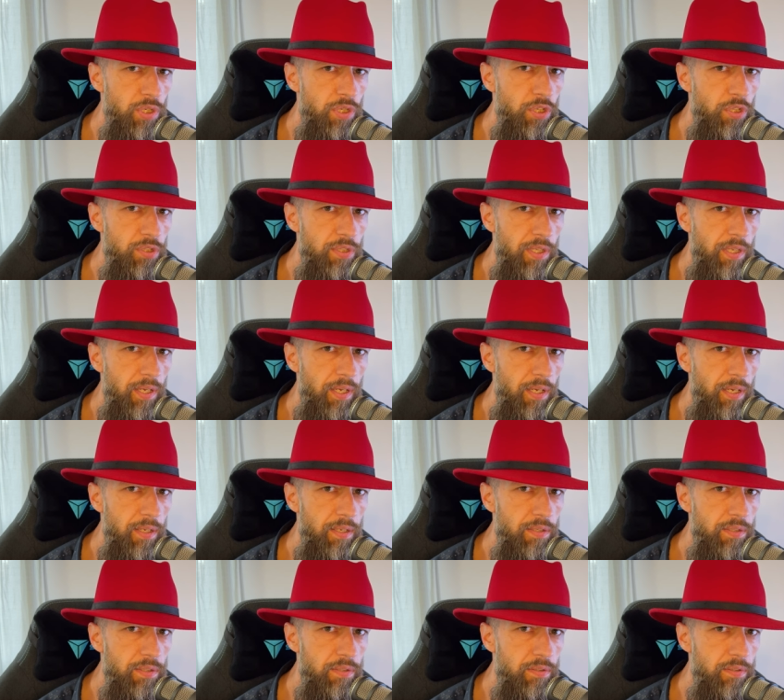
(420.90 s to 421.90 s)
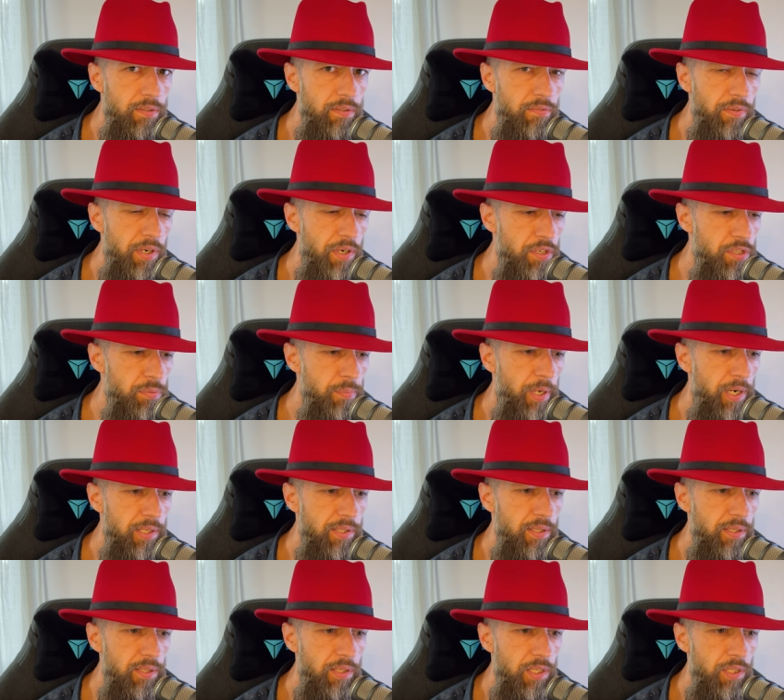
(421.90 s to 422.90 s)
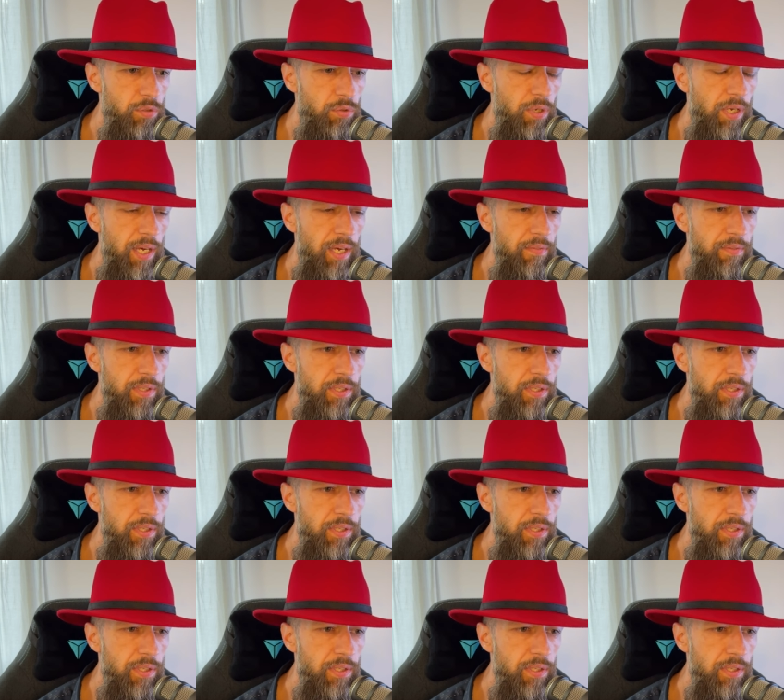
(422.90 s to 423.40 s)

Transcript: not a very smart idea to have